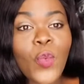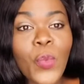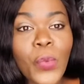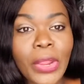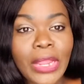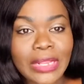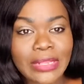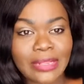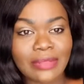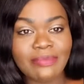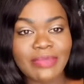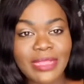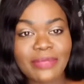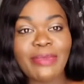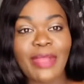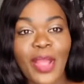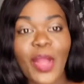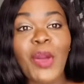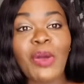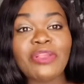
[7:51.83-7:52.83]
wait to meet
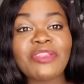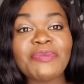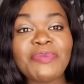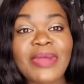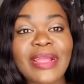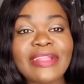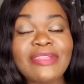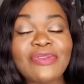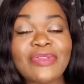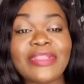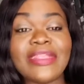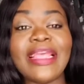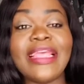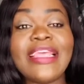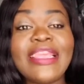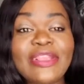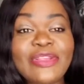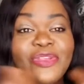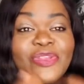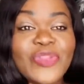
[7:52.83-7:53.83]
my husband to take
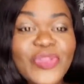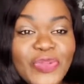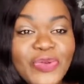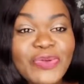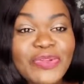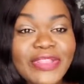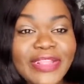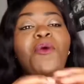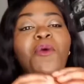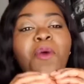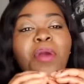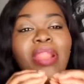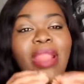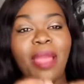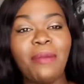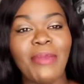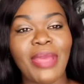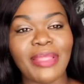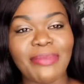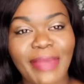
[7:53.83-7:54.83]
his suit. When I
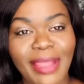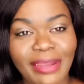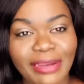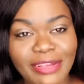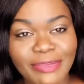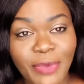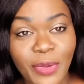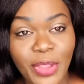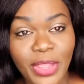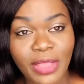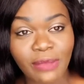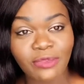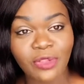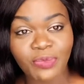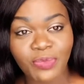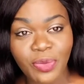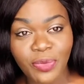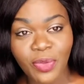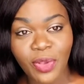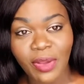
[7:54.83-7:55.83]
met my husband, he came to
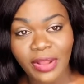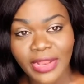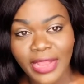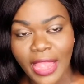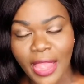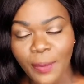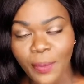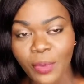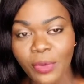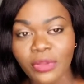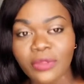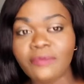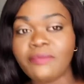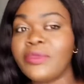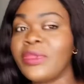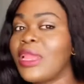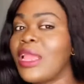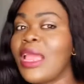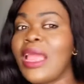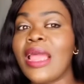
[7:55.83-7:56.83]
pick me up at the airport.
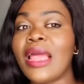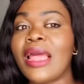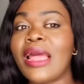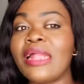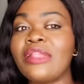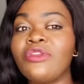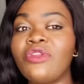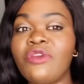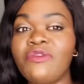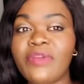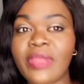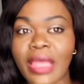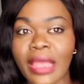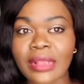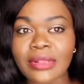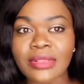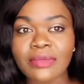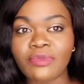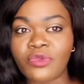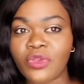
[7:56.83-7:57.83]
I don't even
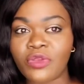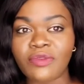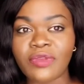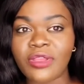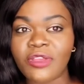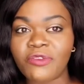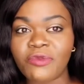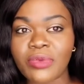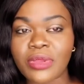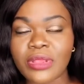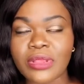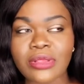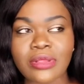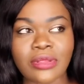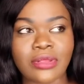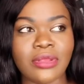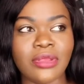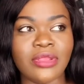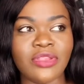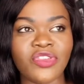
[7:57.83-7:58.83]
ask him to even give me
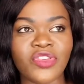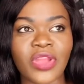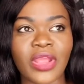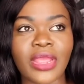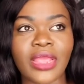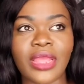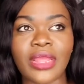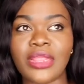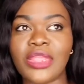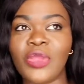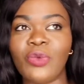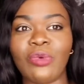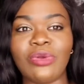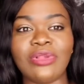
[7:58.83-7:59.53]
his jacket. He